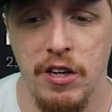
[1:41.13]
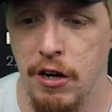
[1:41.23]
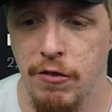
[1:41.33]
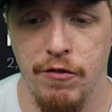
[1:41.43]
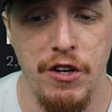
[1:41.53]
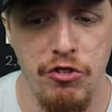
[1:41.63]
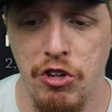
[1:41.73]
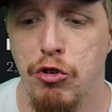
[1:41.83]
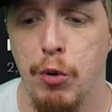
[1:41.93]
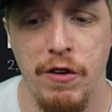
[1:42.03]
you know,
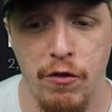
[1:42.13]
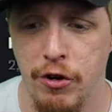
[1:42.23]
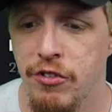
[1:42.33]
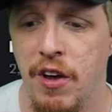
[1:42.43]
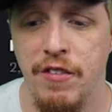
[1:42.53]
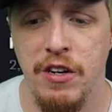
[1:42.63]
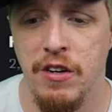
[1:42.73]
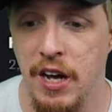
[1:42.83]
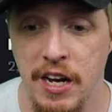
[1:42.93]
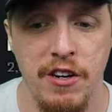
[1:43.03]
VG 24
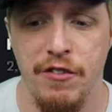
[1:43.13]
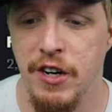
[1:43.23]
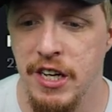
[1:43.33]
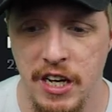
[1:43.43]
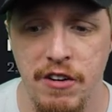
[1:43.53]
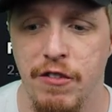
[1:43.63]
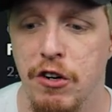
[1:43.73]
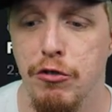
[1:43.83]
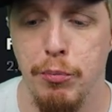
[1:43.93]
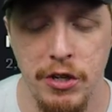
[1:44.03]
7, Kinda Funny
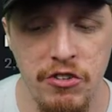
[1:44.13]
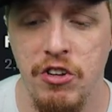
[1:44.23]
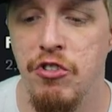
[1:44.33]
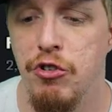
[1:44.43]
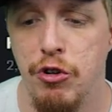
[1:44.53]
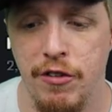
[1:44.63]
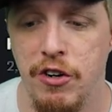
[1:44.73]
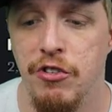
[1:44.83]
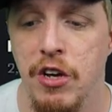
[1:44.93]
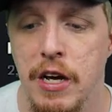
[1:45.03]
Inverse, PlayStation
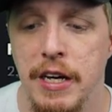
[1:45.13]
Universe,